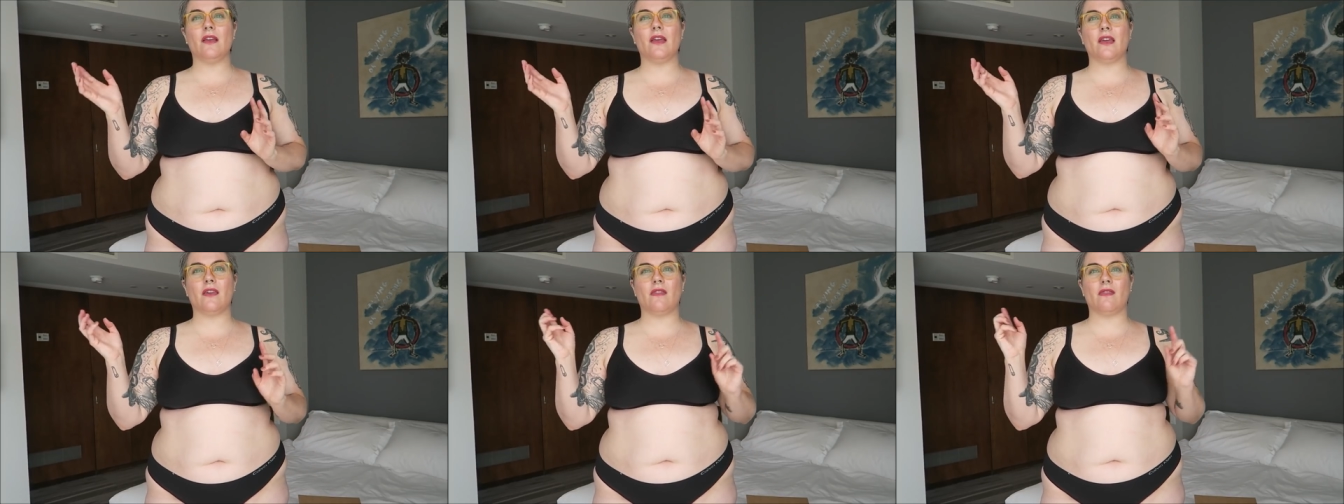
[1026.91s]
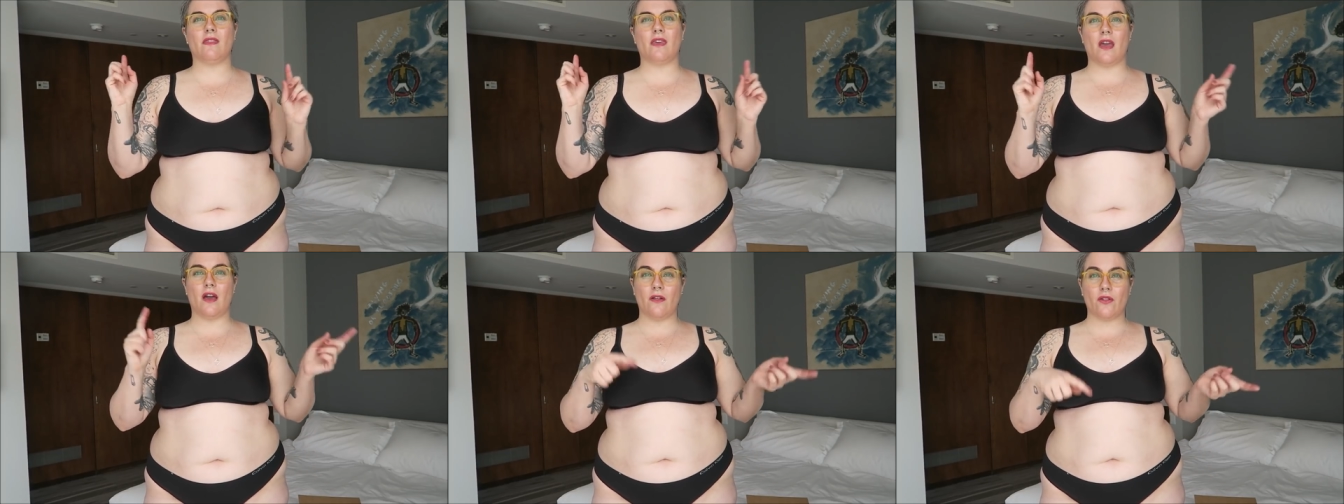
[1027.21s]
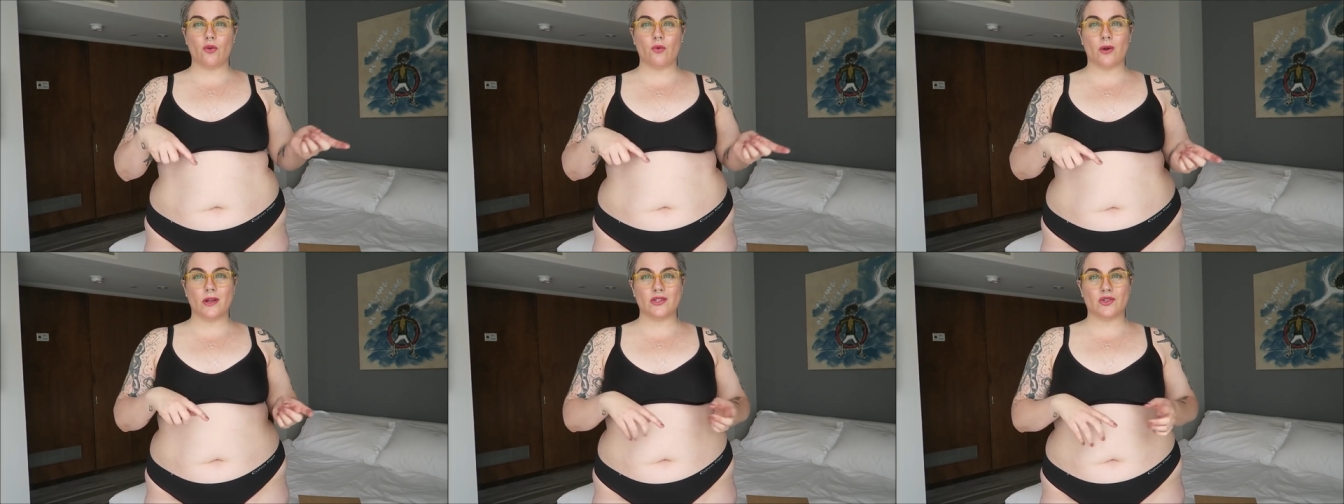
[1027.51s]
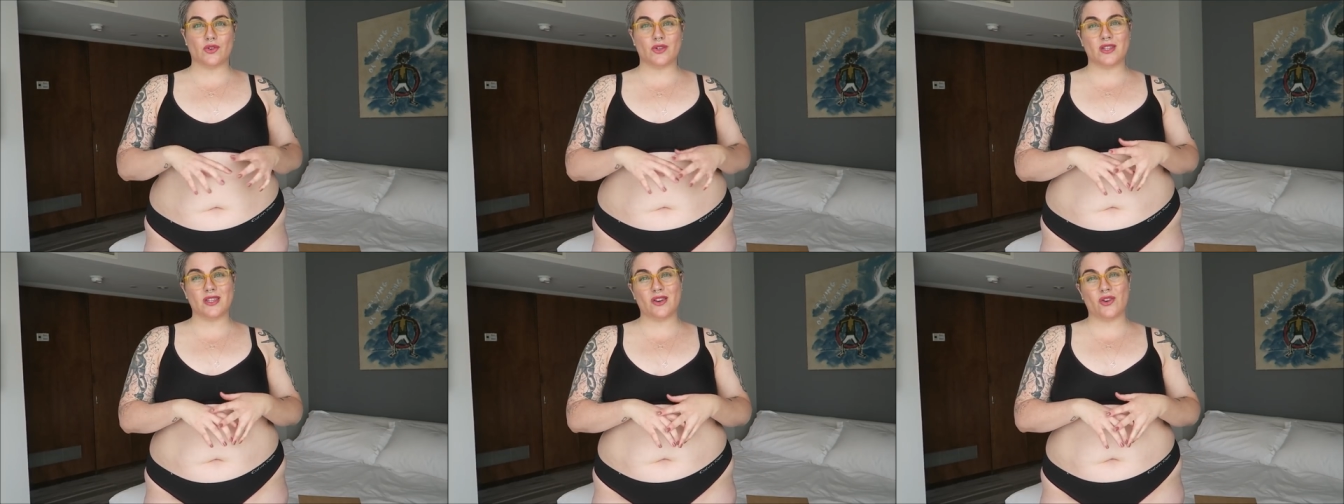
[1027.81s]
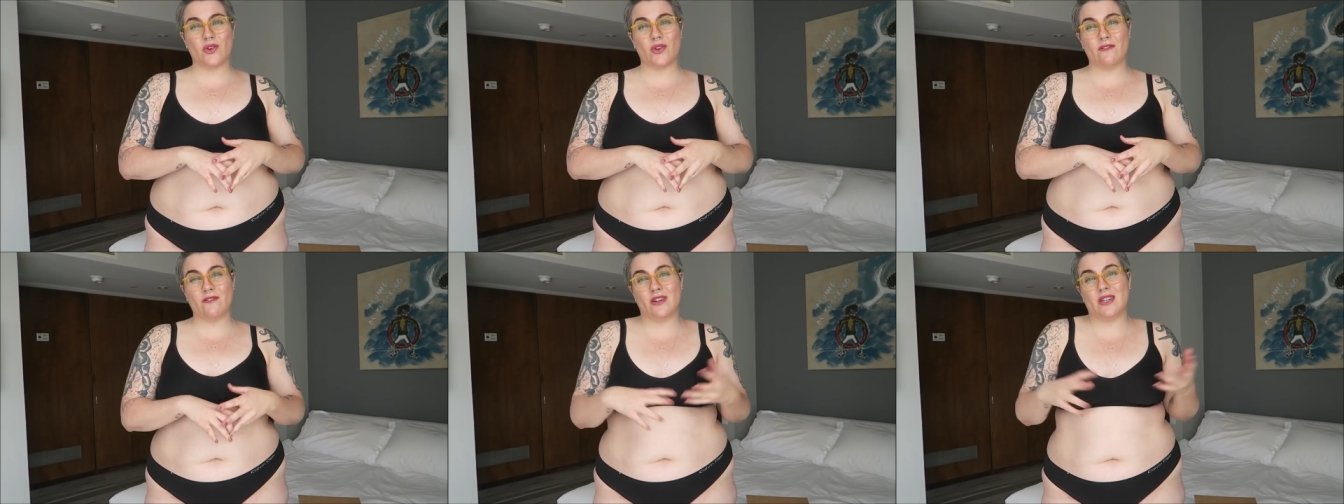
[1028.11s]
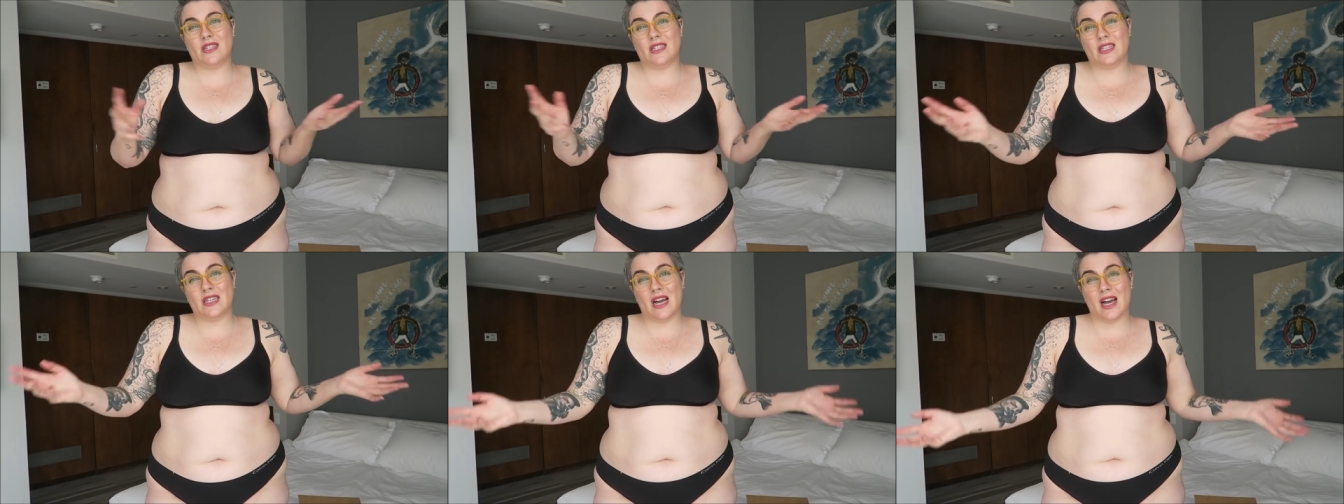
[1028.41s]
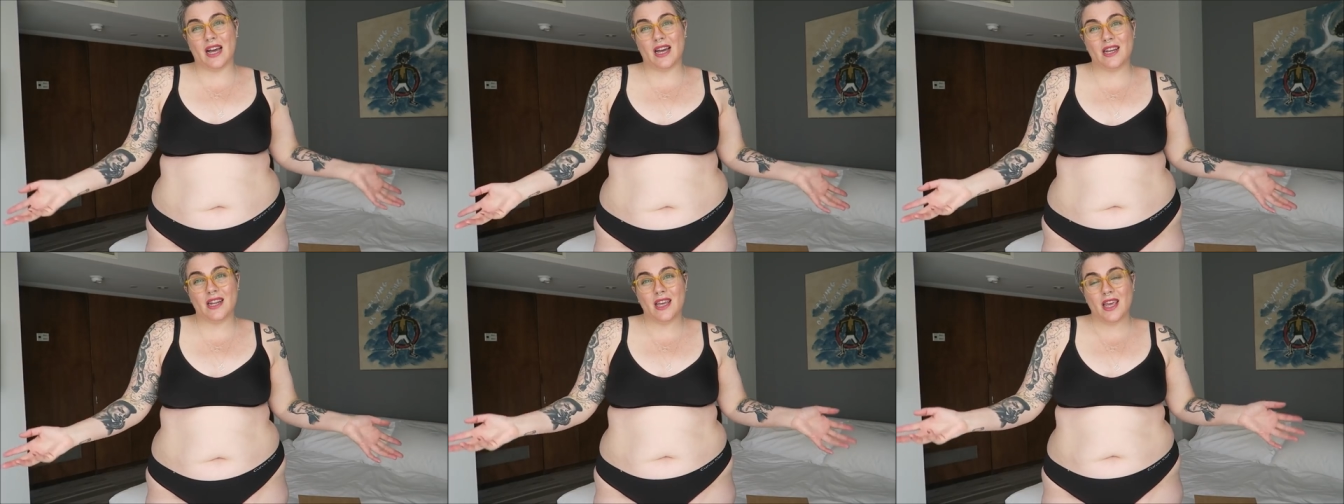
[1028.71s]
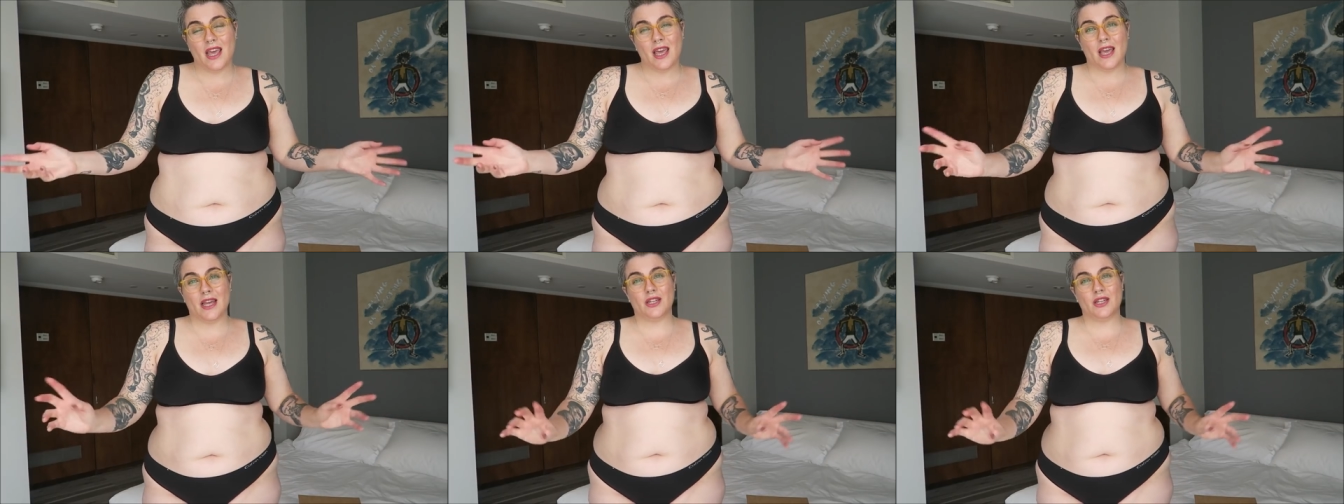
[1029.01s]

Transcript: like the other ones are sort of a dud